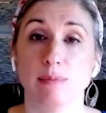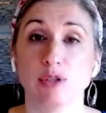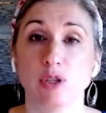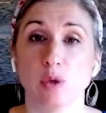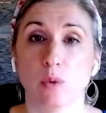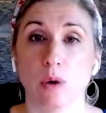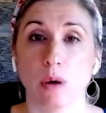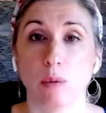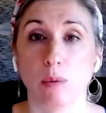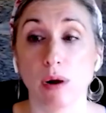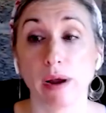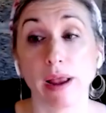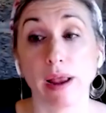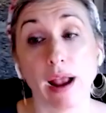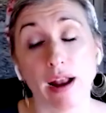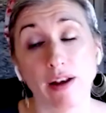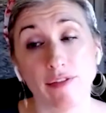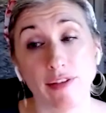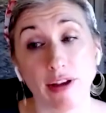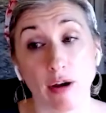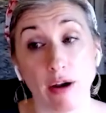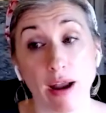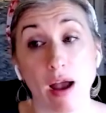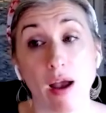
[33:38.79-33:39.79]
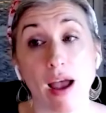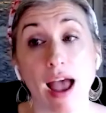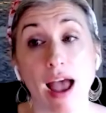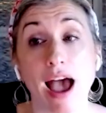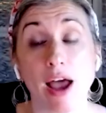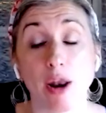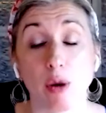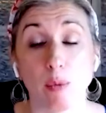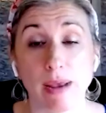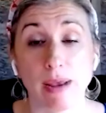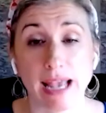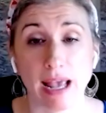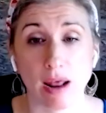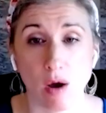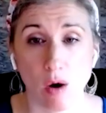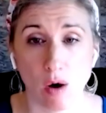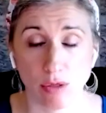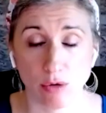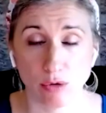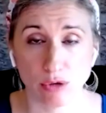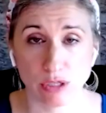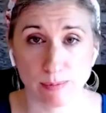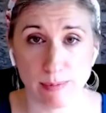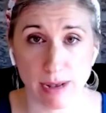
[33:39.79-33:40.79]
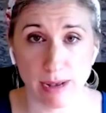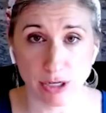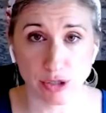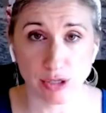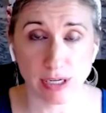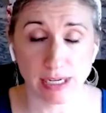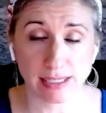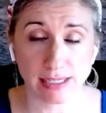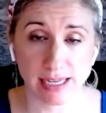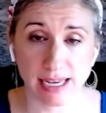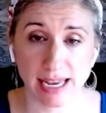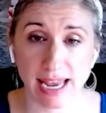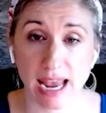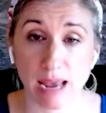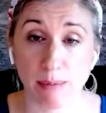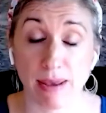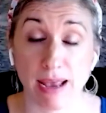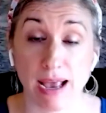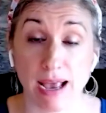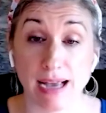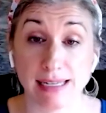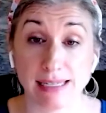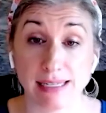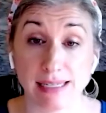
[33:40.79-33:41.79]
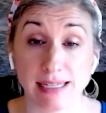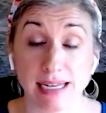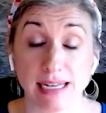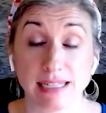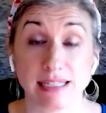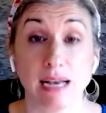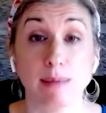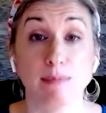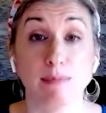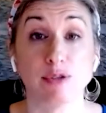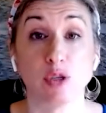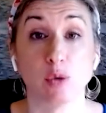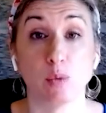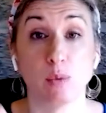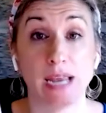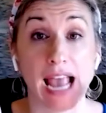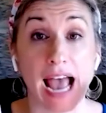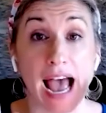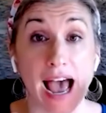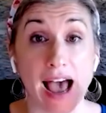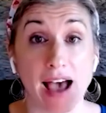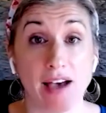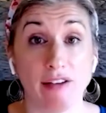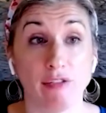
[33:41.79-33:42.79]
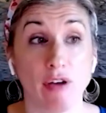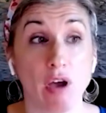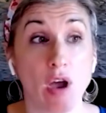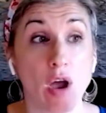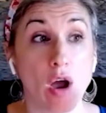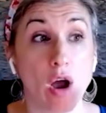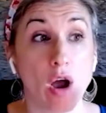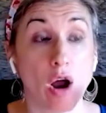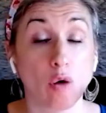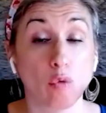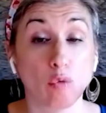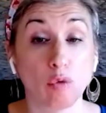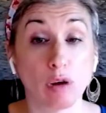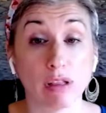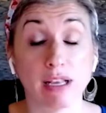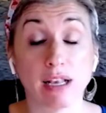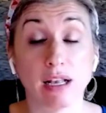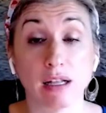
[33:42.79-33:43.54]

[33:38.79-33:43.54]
So we're working on figuring out how do we get all those metrics and KPIs synced up, so we have a really